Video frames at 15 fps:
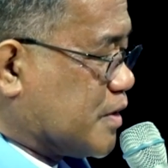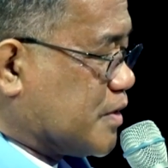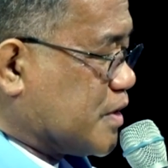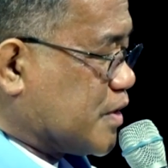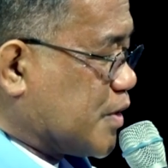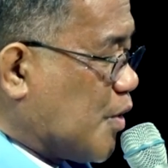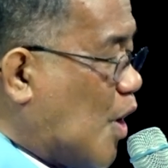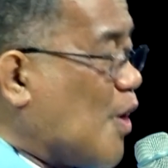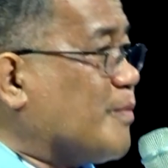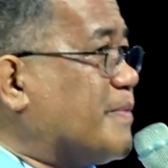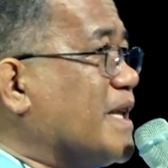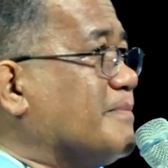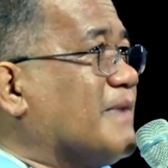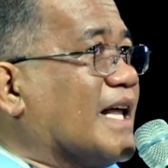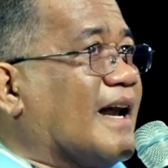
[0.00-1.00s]
to
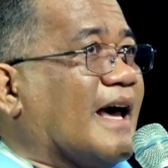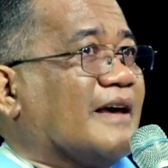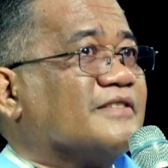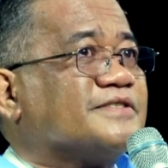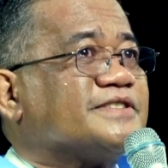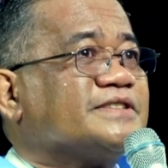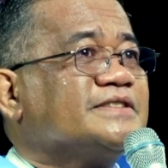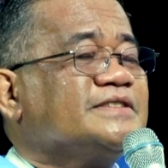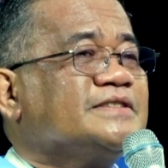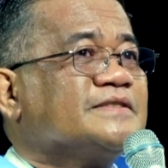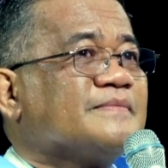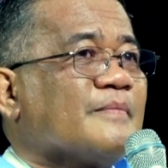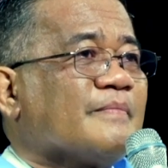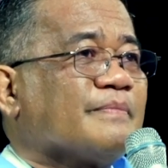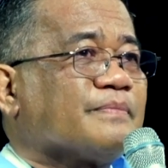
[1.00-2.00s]
open my life
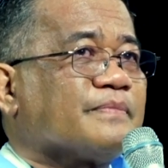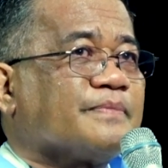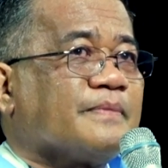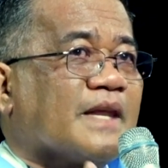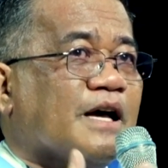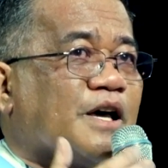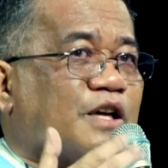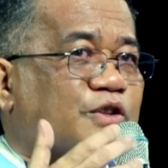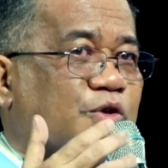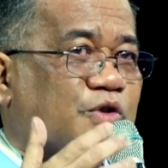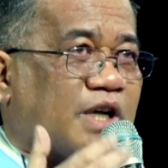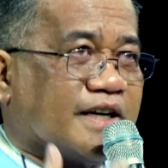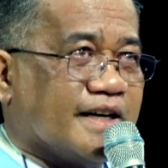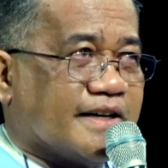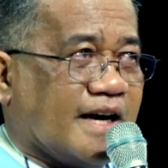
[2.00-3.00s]
to
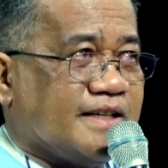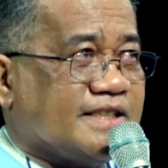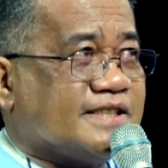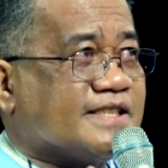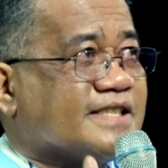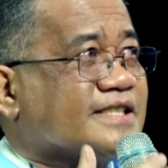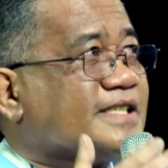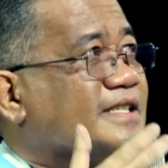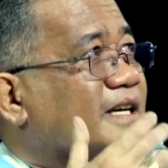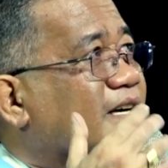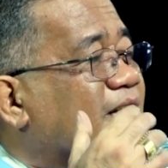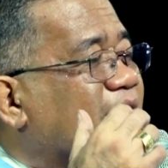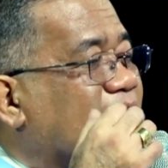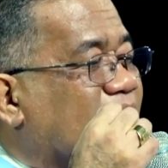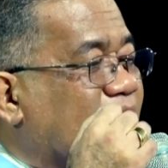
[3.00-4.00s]
the grace
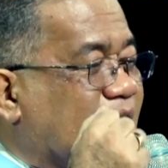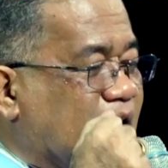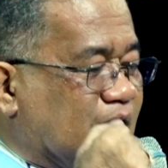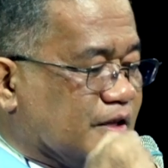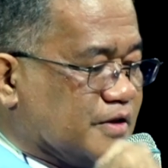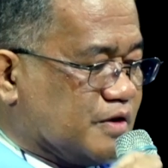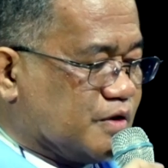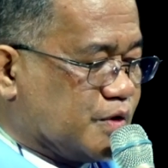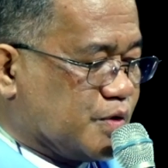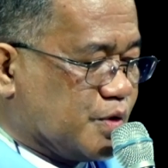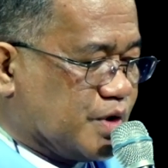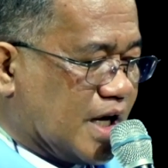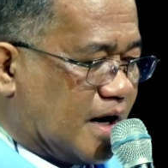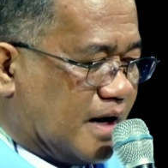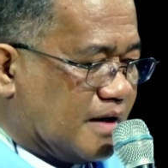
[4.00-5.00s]
to
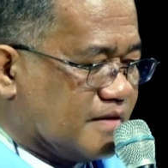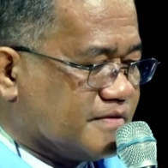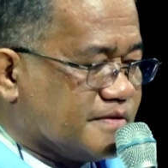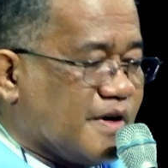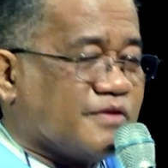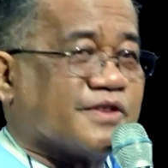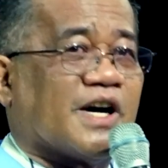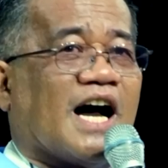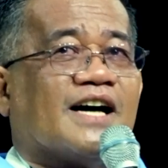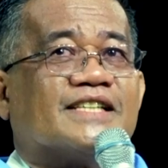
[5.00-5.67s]
the love of God.